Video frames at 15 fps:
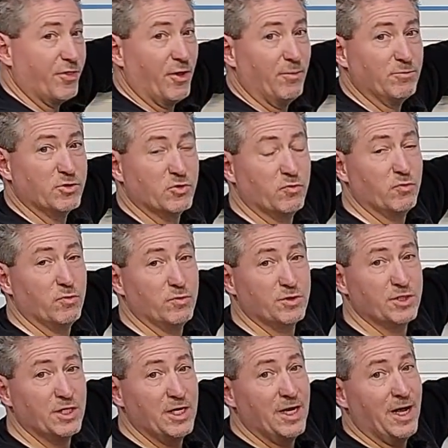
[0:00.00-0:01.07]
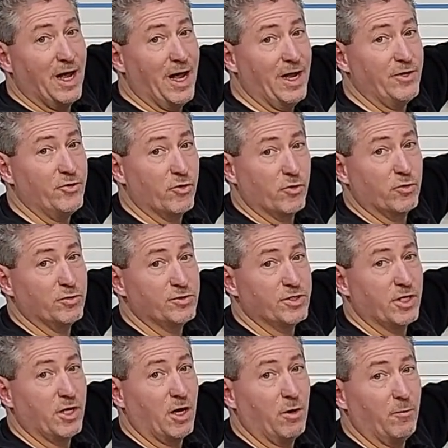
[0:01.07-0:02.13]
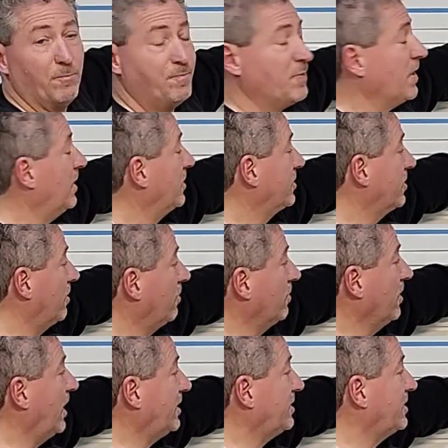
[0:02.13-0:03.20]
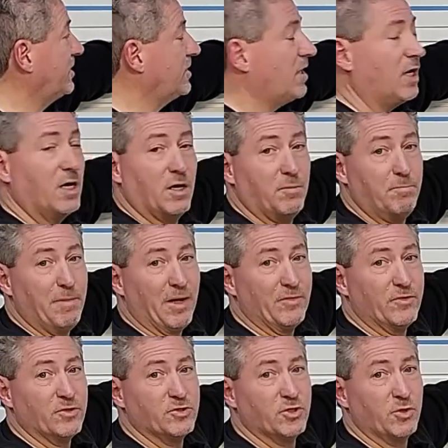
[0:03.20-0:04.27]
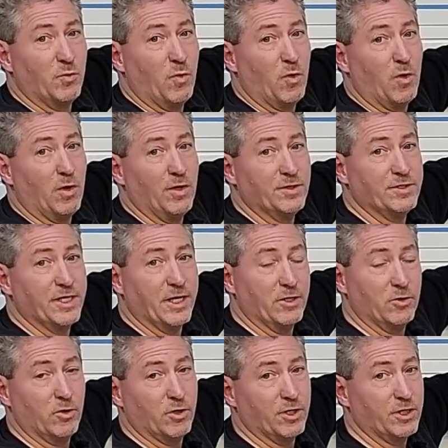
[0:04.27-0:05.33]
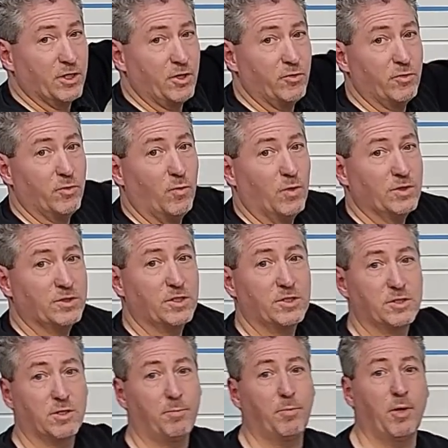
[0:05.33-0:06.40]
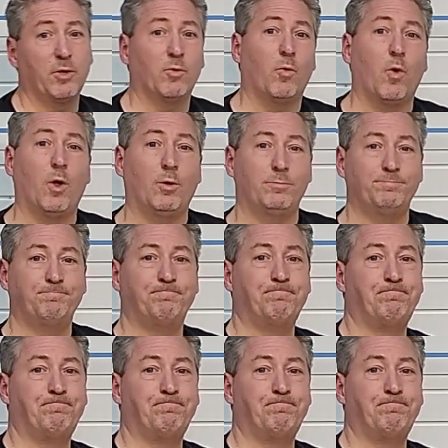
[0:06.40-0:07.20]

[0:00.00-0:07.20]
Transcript: thumb screws, and you're good to go. So let's mount this to the wall and take a look at the unit once it's up on the wall.